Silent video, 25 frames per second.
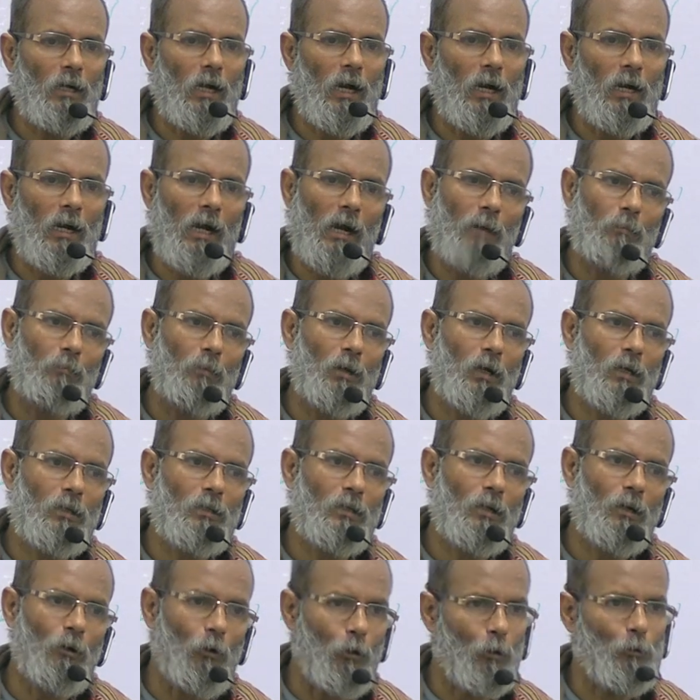and
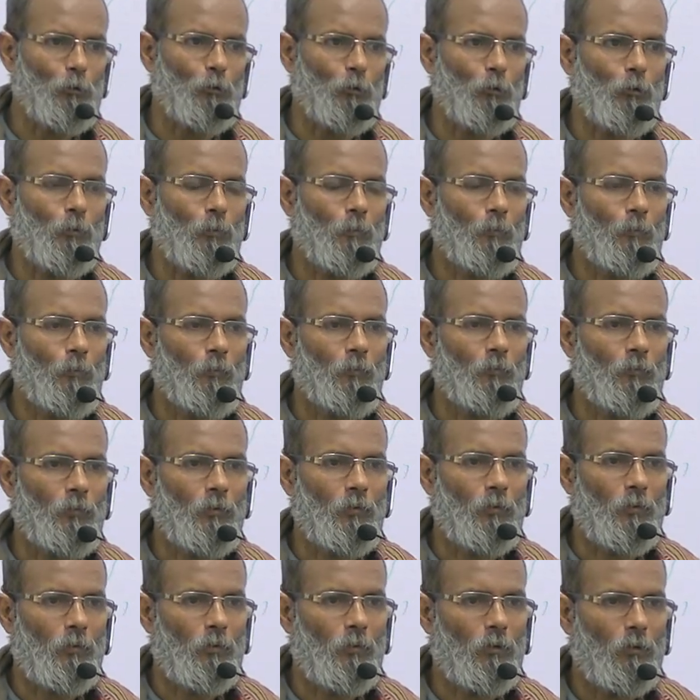abduction also.
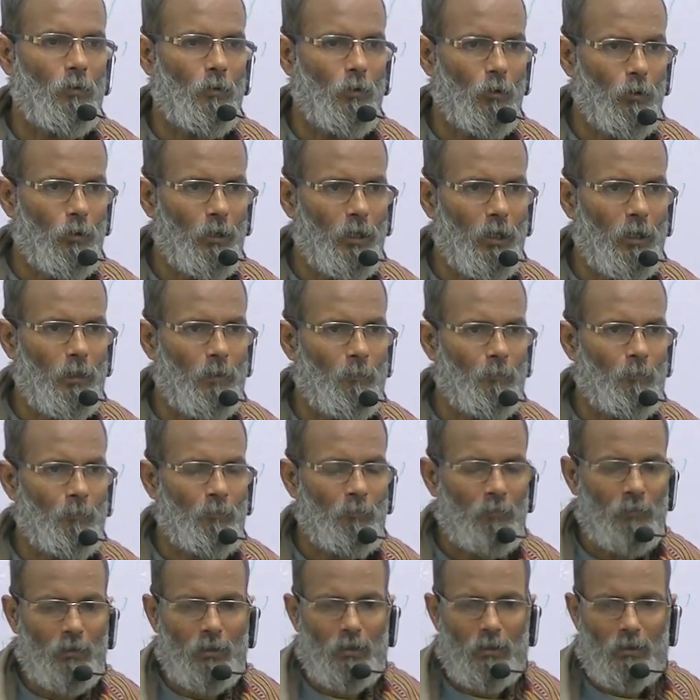All right.
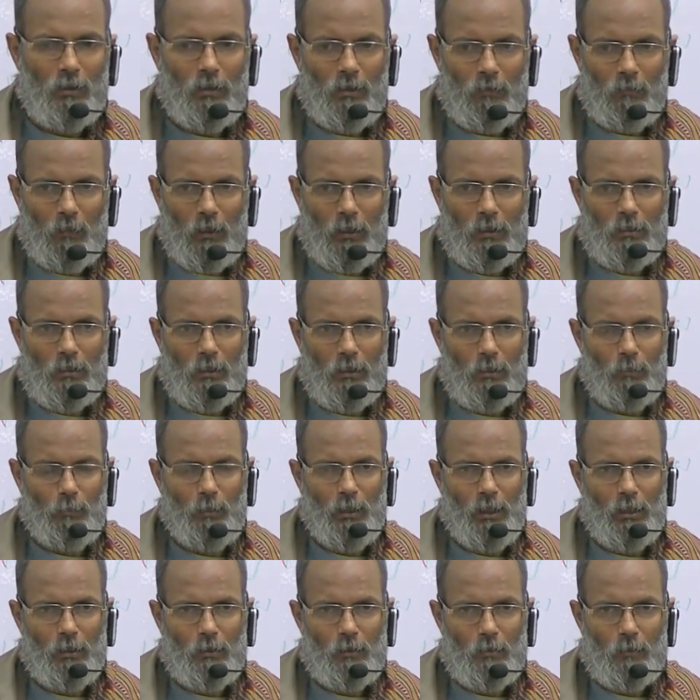Inversion
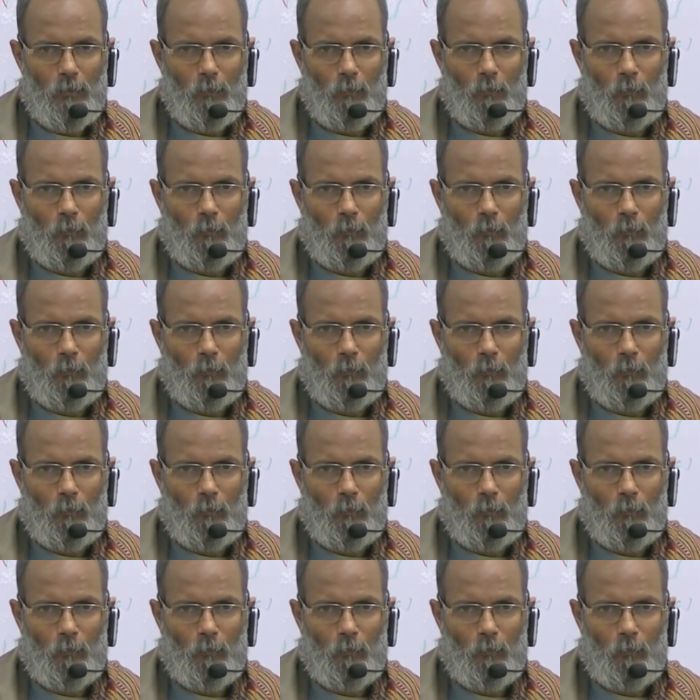means